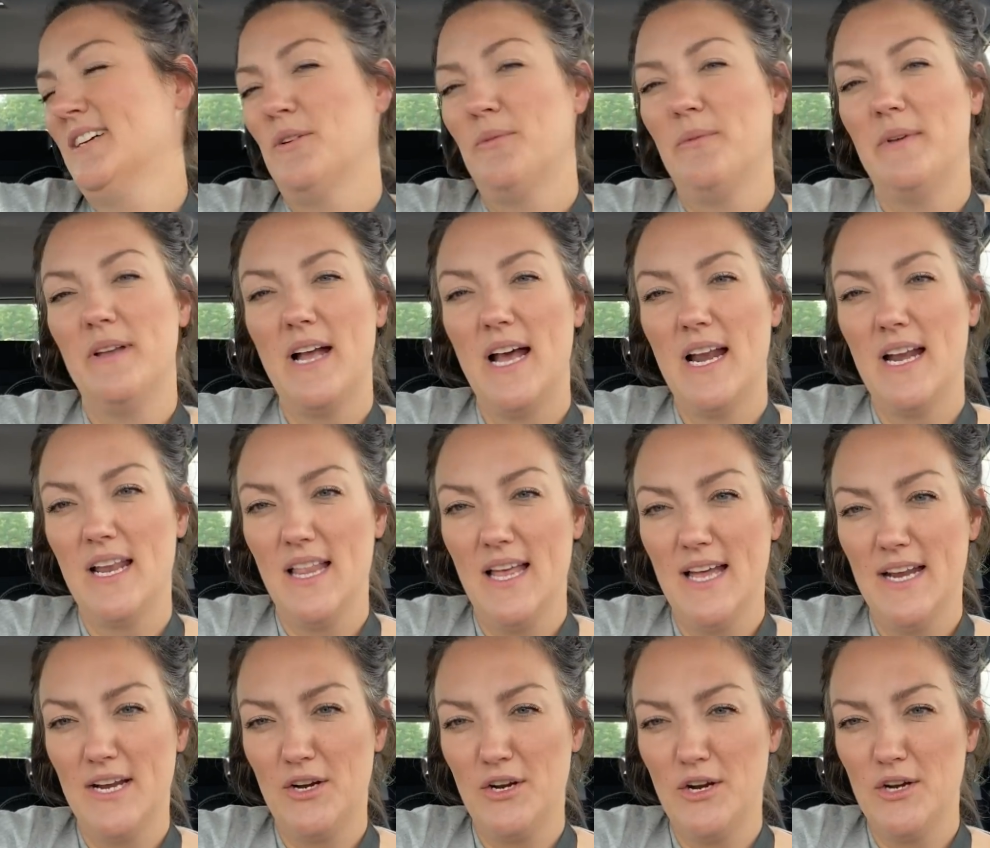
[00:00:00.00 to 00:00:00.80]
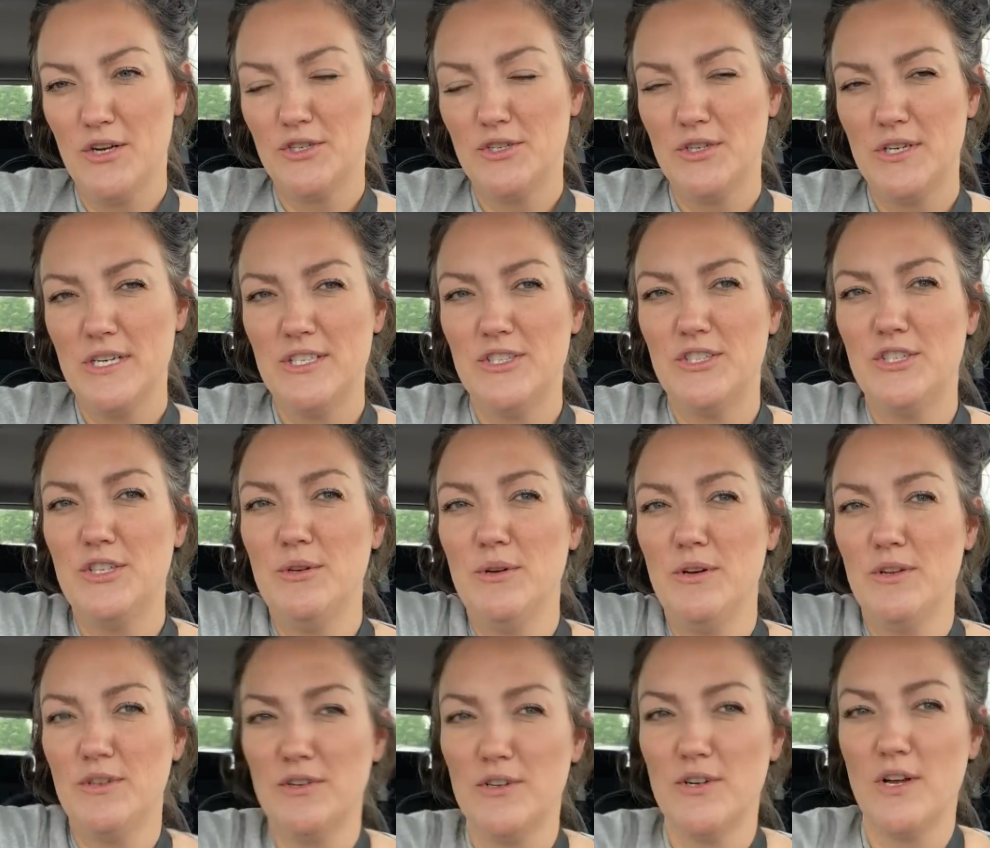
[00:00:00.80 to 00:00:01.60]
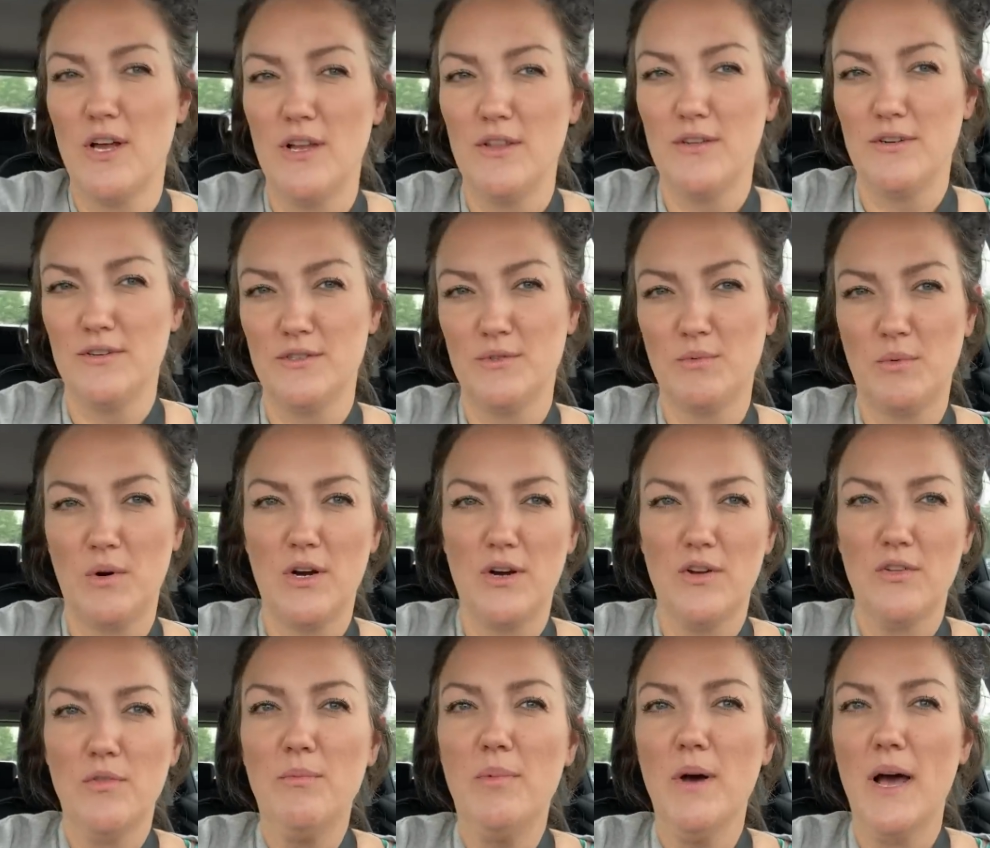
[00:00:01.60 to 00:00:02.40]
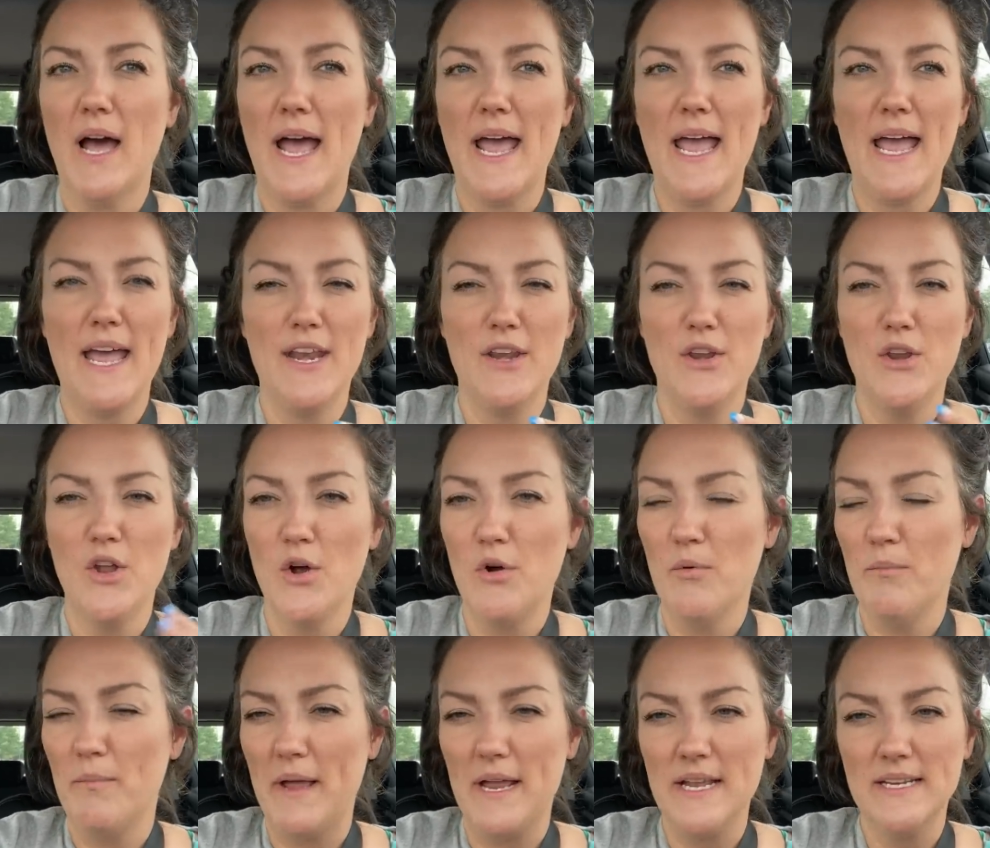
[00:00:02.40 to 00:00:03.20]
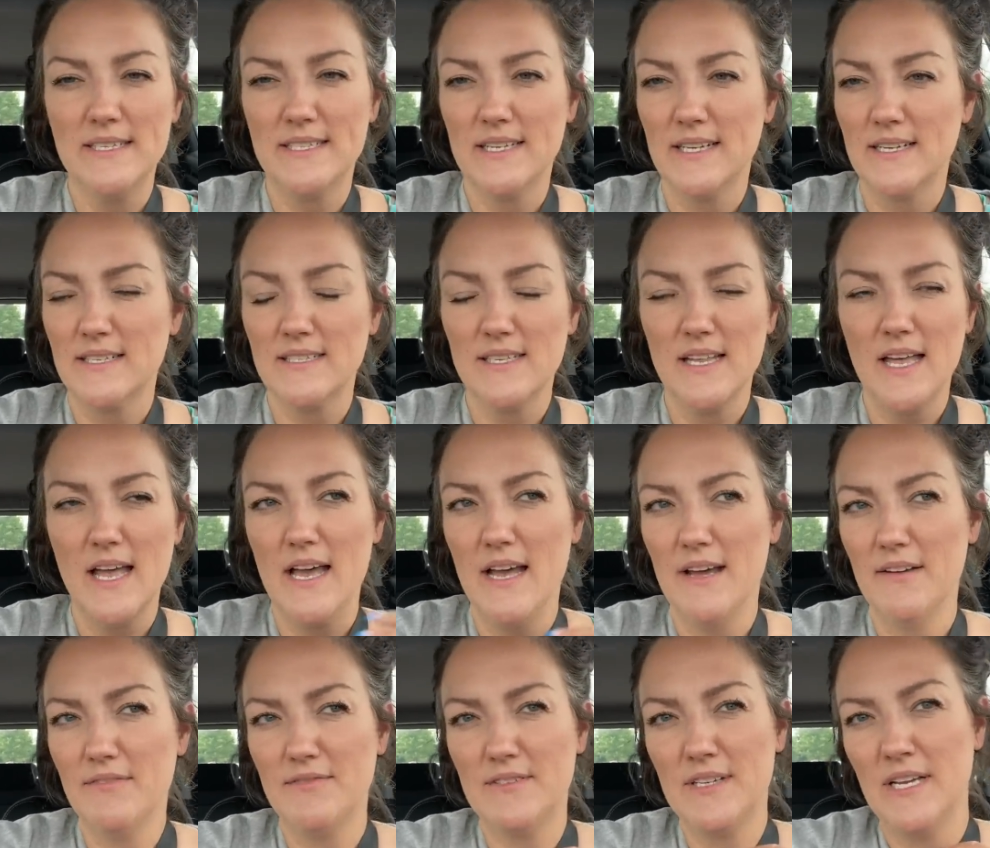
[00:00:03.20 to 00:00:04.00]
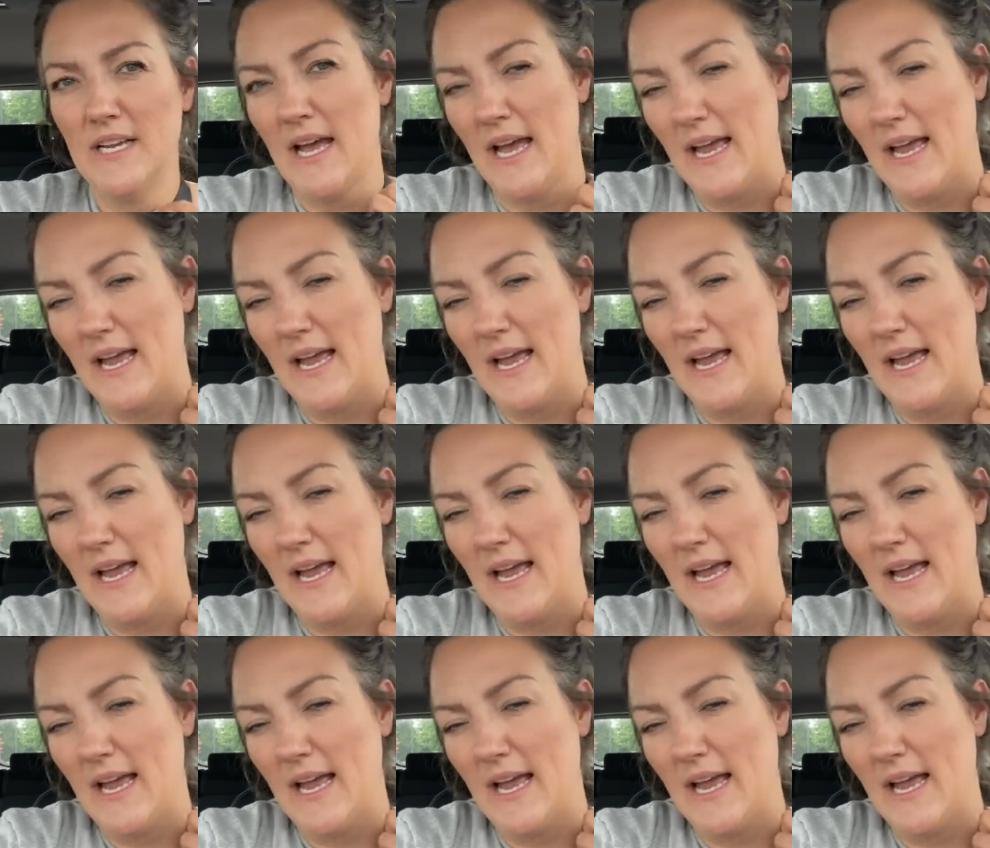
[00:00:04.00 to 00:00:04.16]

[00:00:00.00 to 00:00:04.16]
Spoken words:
We got a lot of groceries, $200 worth, but I had no basics left.